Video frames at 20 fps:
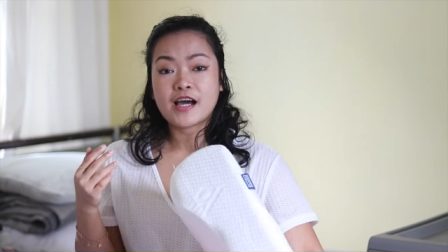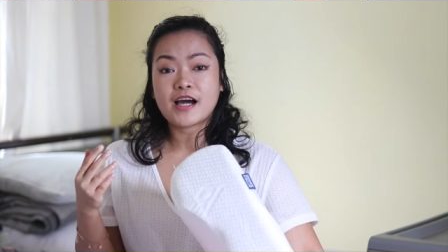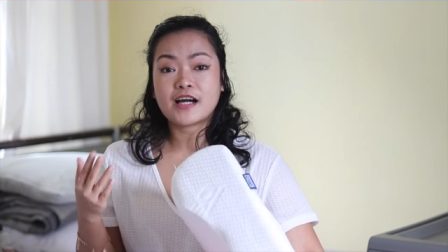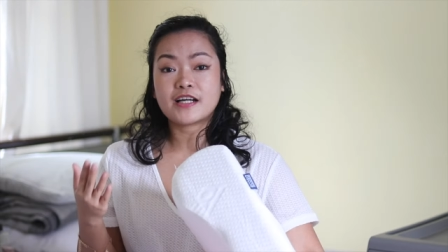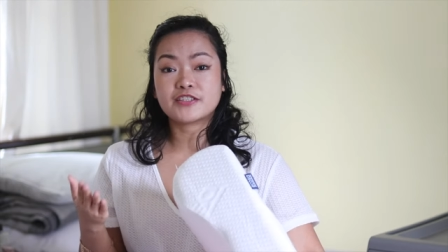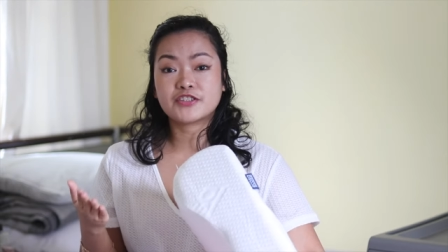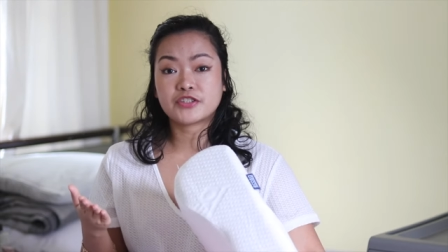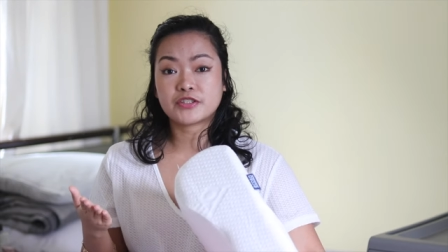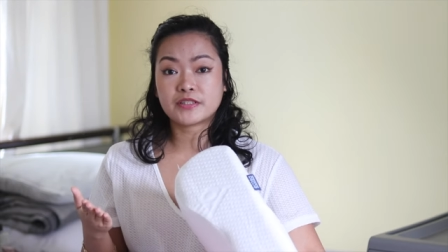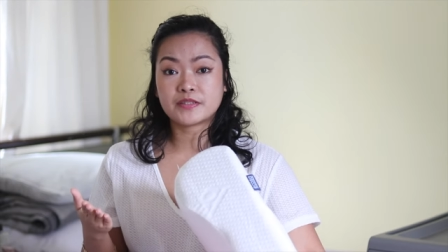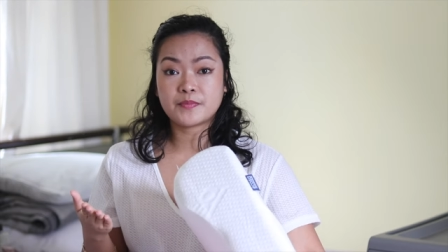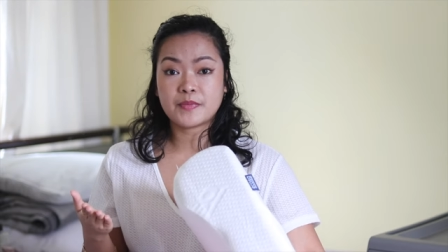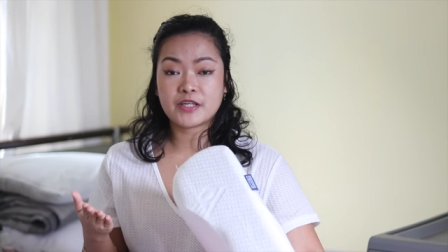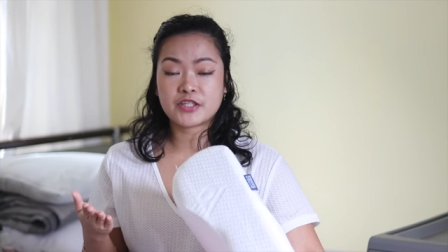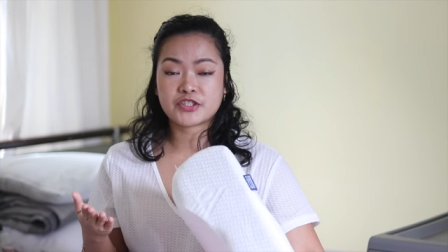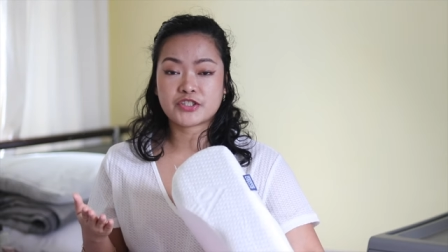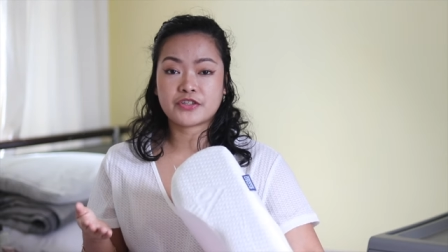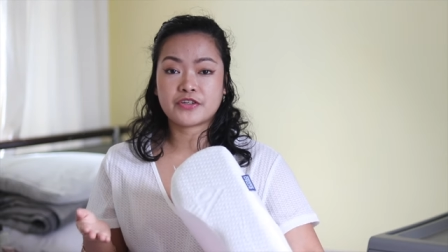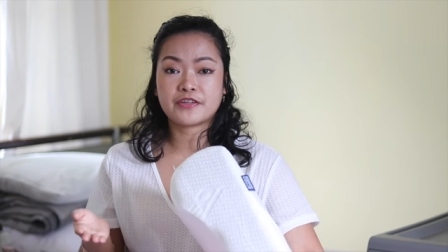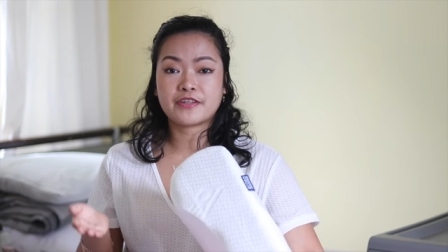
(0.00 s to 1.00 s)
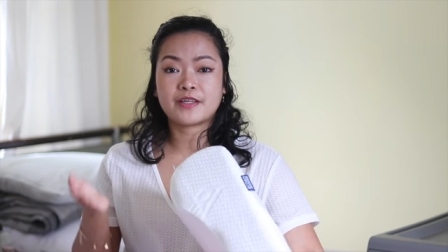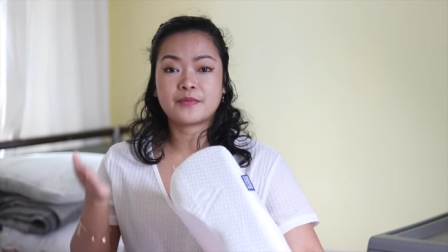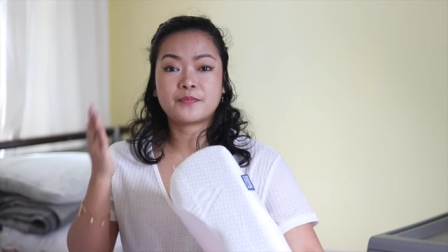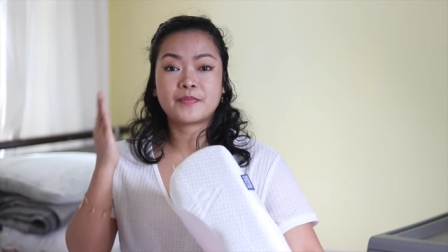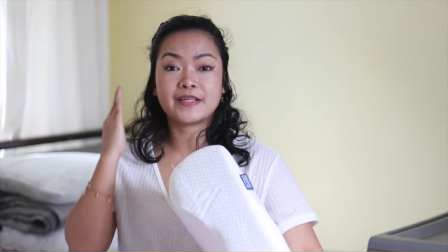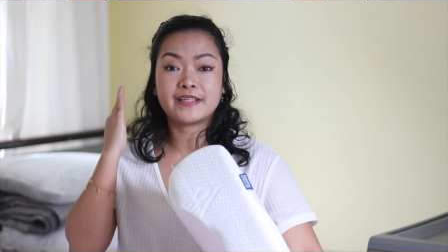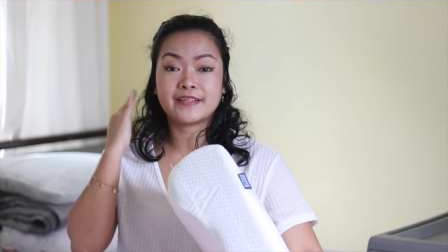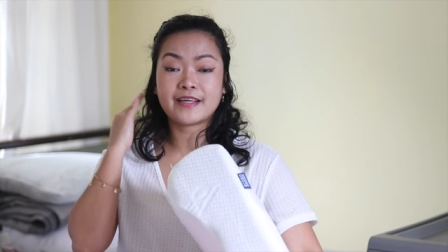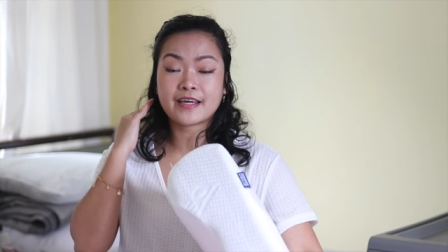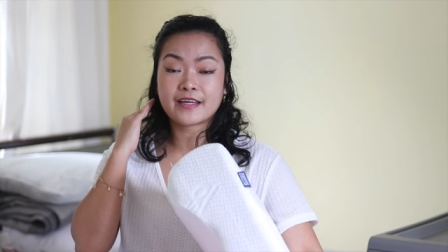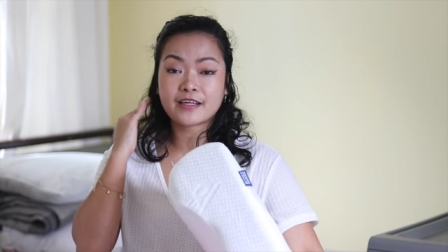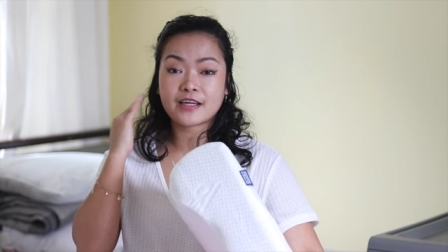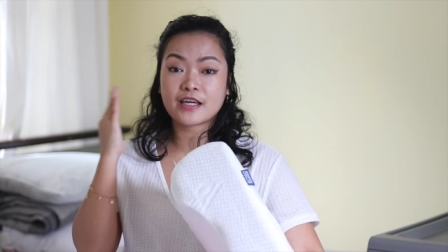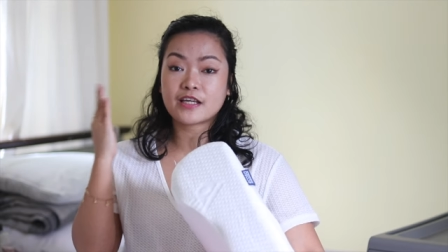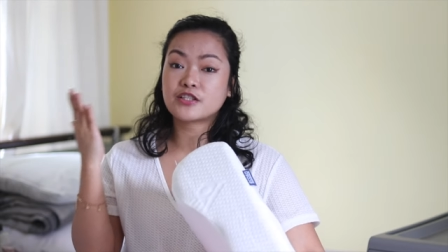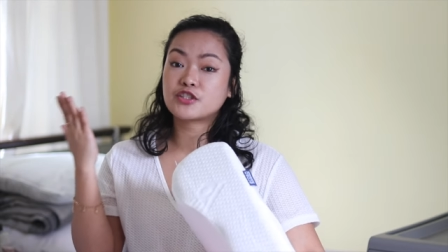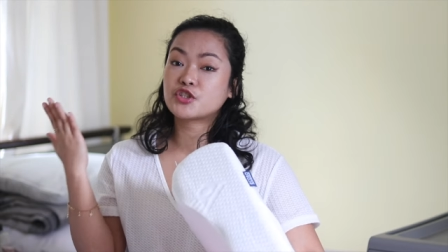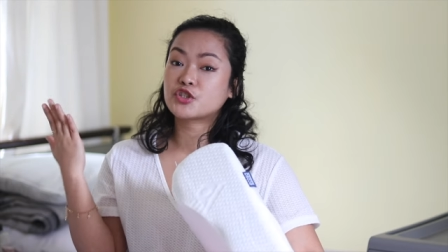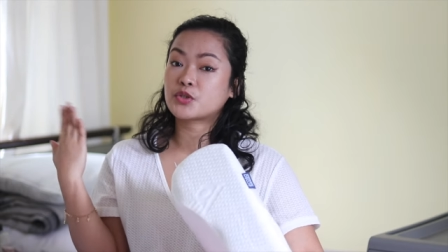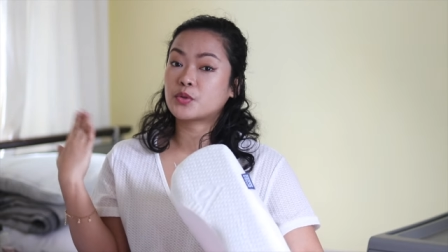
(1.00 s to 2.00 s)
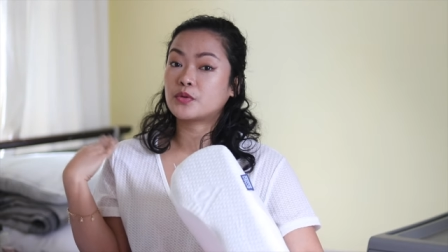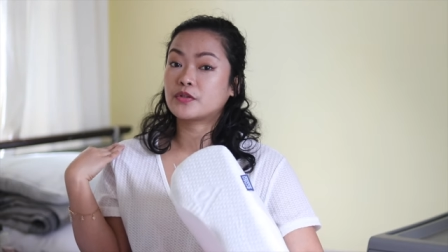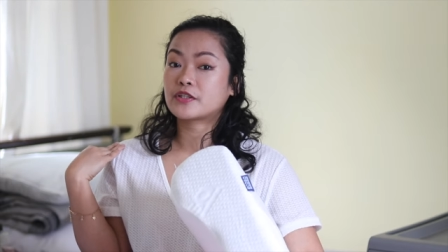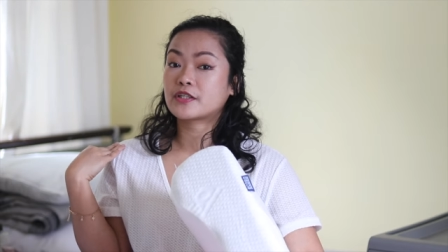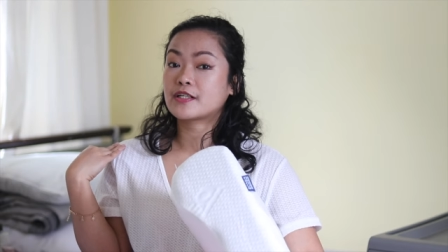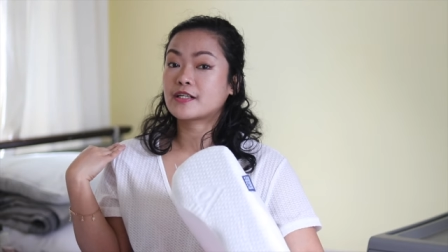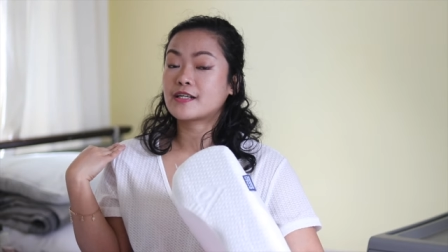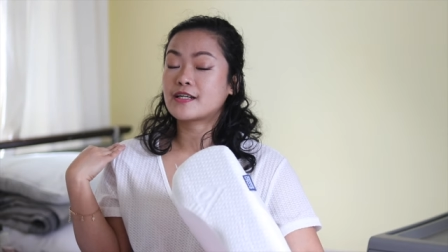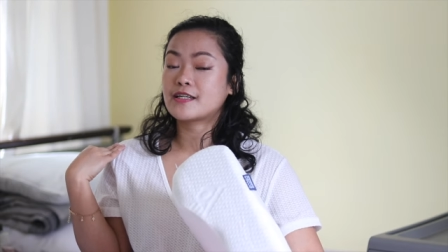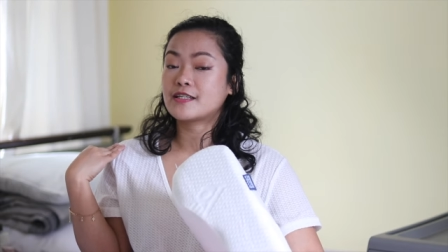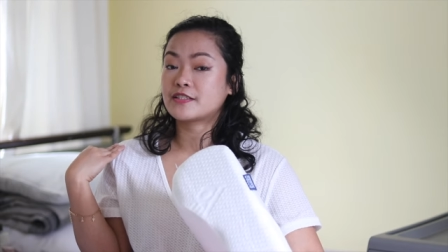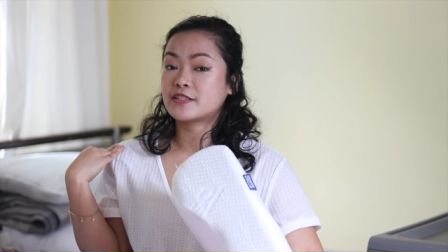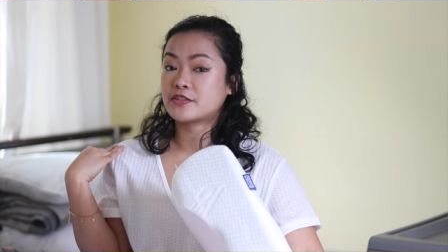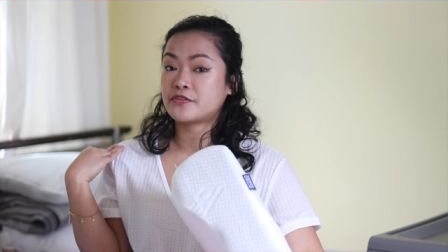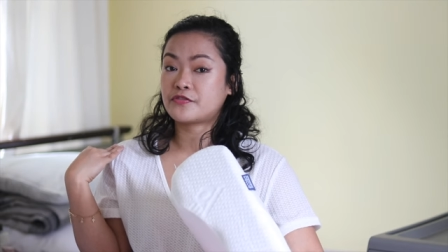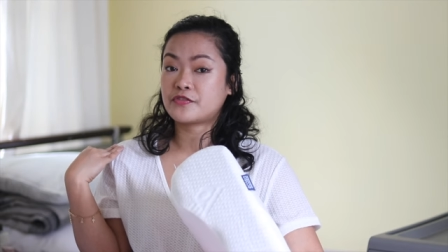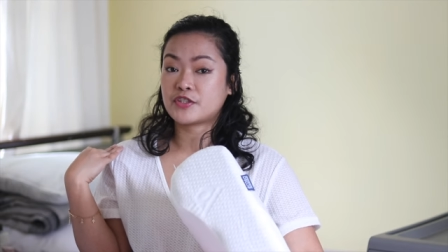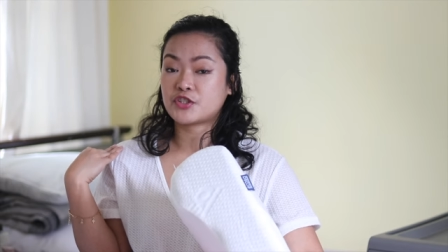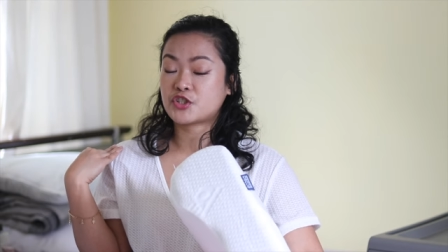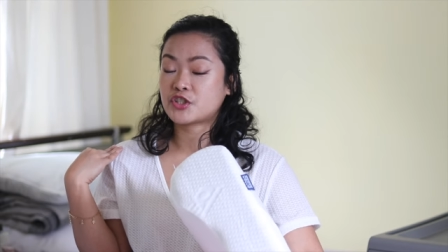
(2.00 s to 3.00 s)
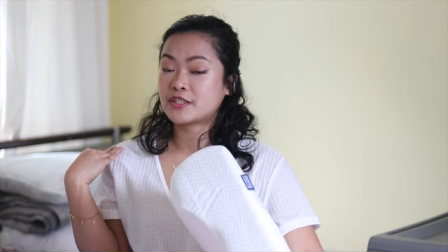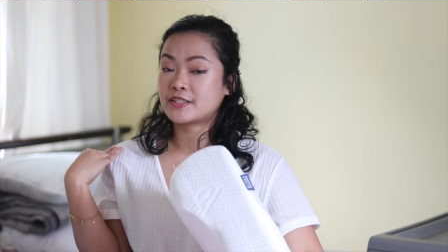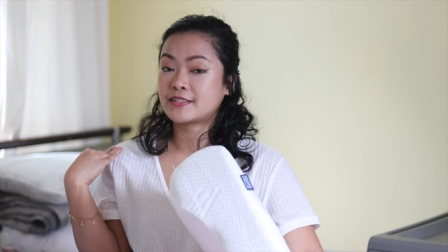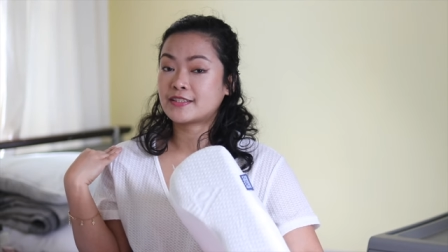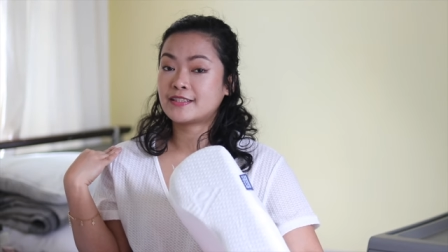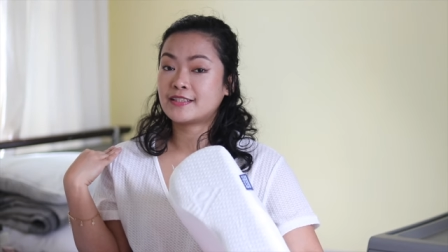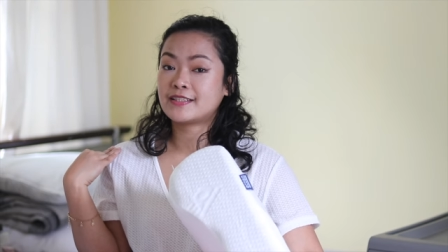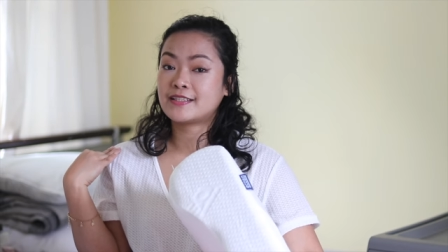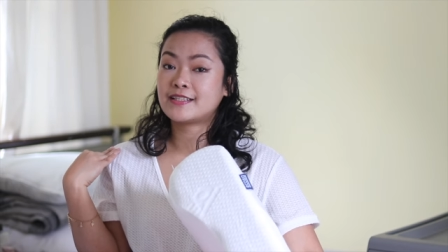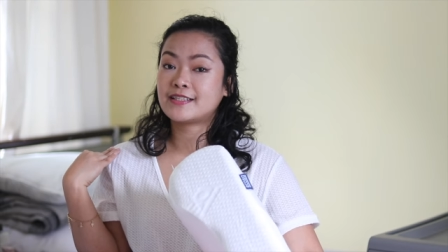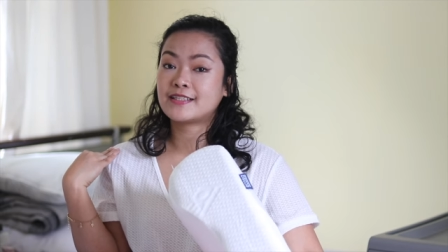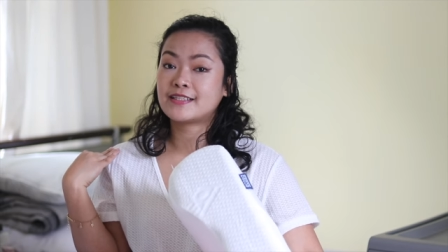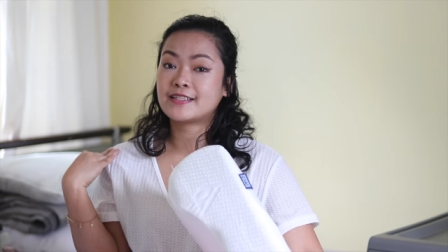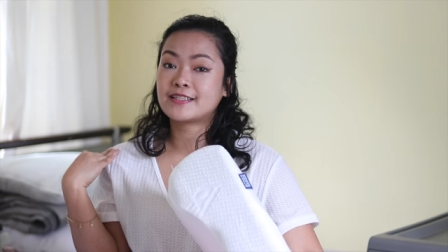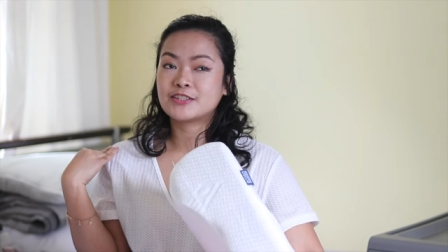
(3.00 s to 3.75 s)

I just make sure that my neck and shoulder is sufficiently